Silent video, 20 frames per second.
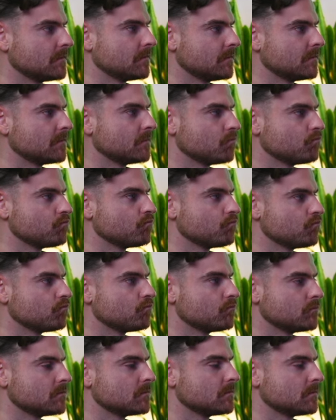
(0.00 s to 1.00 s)

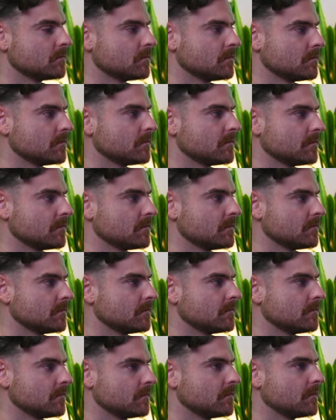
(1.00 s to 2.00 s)

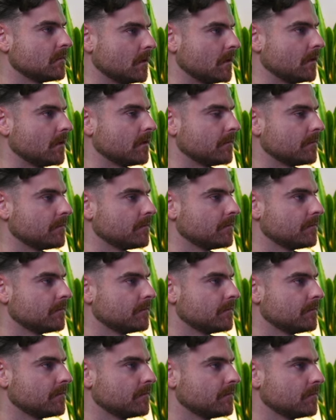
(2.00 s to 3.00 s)

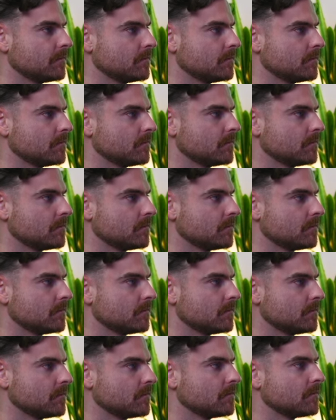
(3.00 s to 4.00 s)

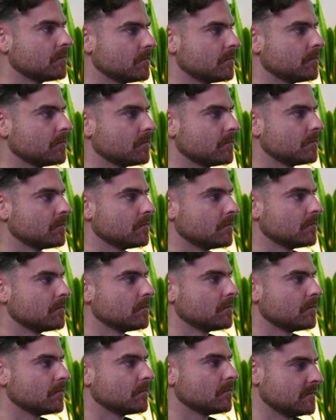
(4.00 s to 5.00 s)

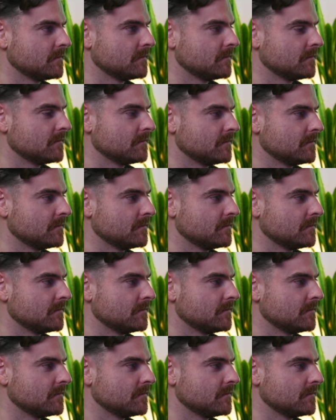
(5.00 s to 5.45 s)
This person isn't speaking.